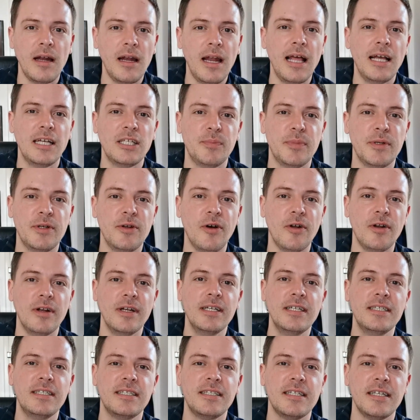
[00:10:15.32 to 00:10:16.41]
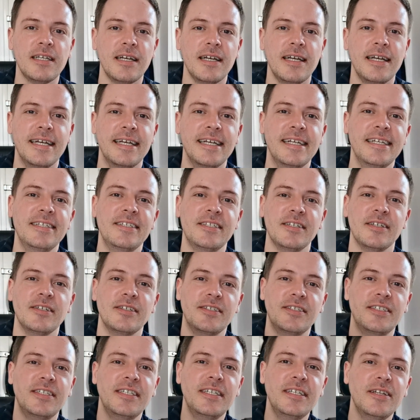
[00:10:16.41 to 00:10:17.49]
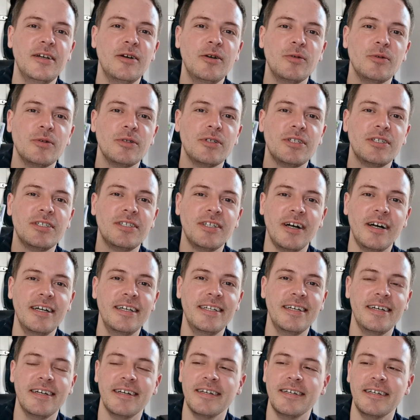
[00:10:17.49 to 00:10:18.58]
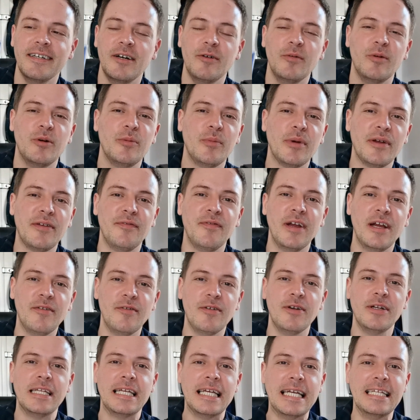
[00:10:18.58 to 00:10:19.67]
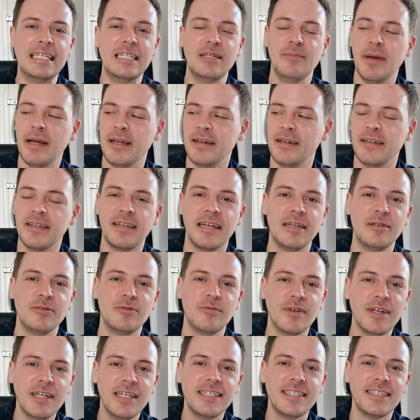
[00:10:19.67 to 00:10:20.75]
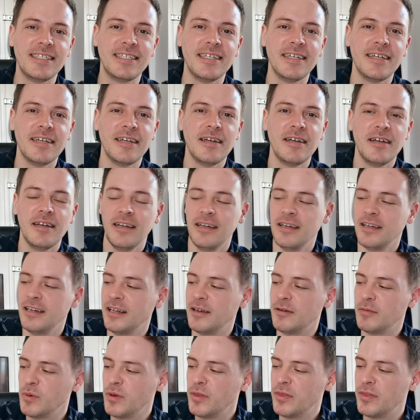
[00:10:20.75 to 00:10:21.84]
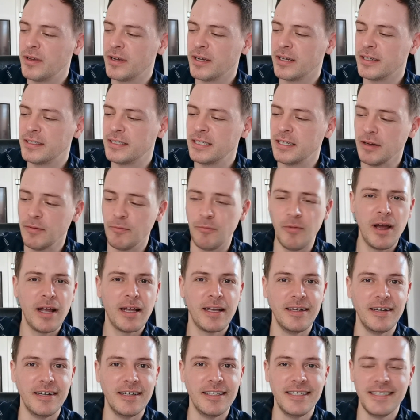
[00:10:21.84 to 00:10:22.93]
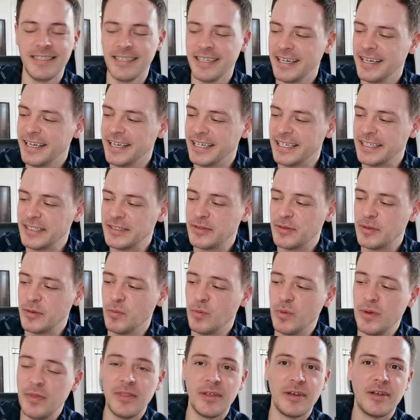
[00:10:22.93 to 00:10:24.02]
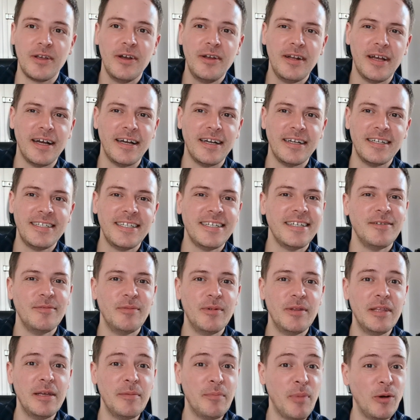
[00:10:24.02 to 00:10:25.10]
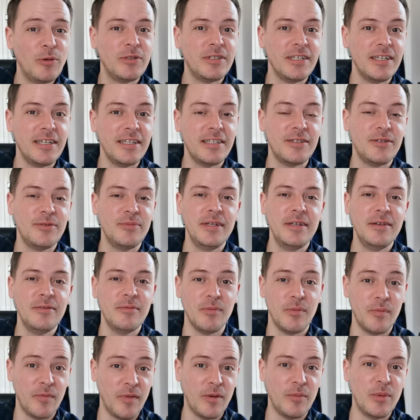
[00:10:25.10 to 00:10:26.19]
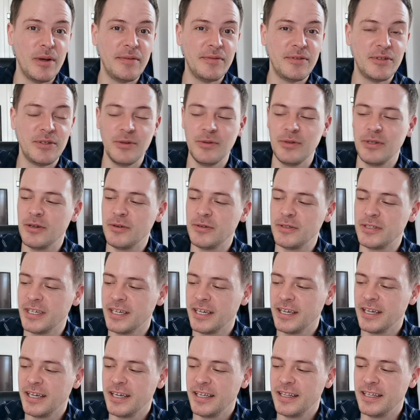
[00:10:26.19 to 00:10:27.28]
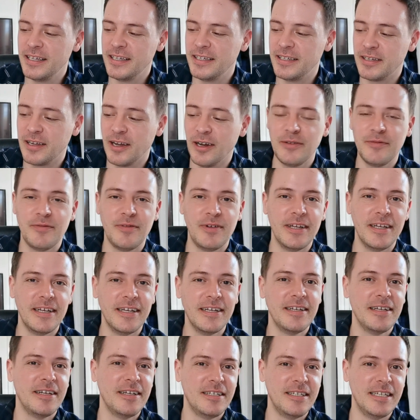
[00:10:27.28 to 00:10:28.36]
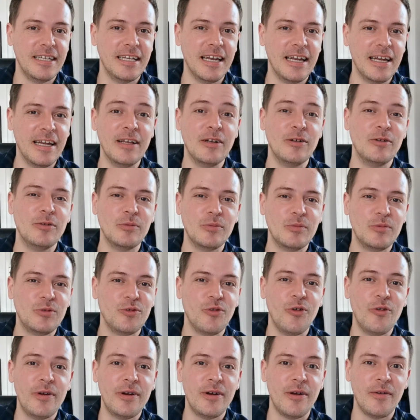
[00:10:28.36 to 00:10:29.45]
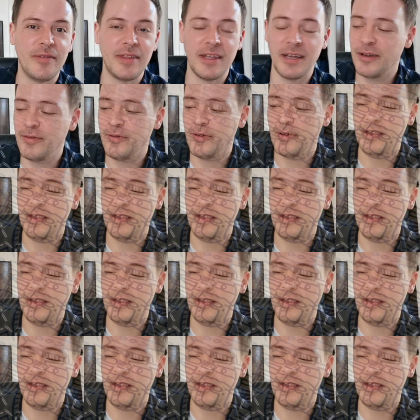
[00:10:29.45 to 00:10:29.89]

And last but not least is Xenocider, one of my favourite independent games released. Now one thing I did recognise is with the gun art, when they posted it to me from Wave Studios, they kindly did a little drawing of that.